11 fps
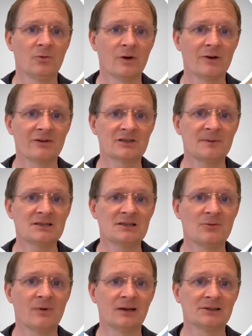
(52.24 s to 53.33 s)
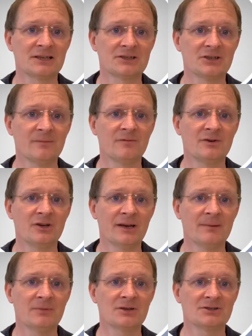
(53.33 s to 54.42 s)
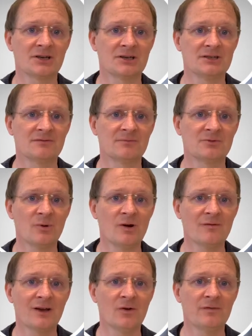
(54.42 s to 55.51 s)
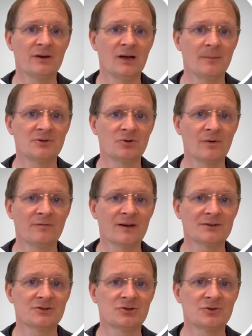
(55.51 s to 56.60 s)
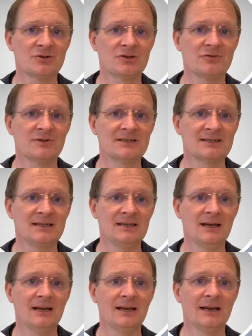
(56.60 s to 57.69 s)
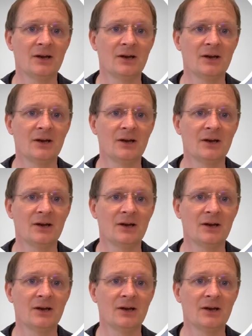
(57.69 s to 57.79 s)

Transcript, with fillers: We are especially well set up for non-ambient studies from 12 Kelvin up to 1200 degrees C